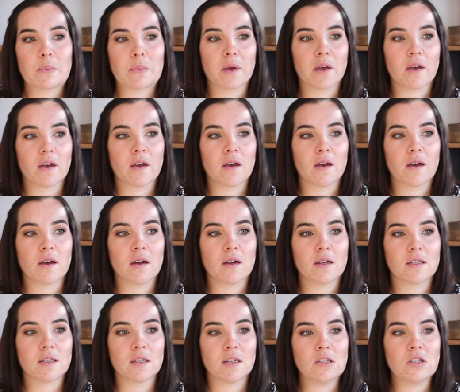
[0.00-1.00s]

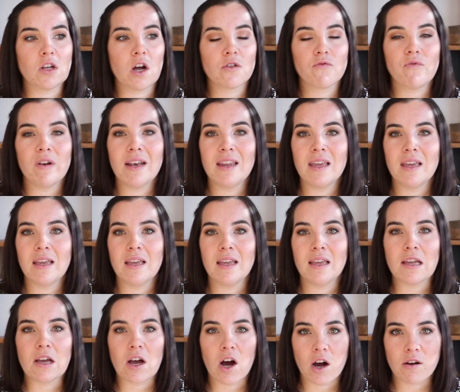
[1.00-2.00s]
but not really
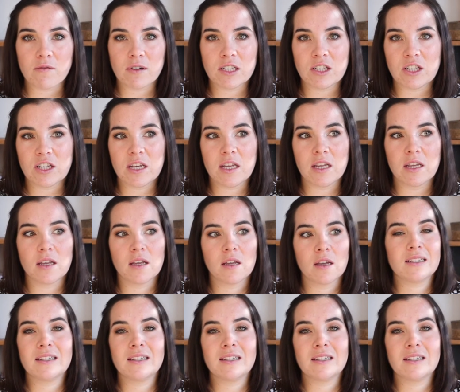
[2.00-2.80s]
encouraging.